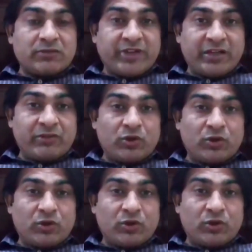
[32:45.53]
whenever
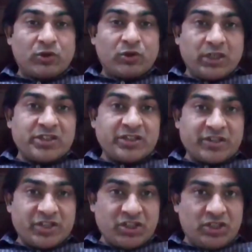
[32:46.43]
you perform
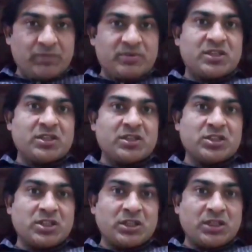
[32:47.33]
pterygium
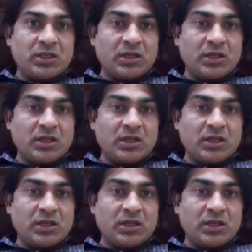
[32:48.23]
surgery,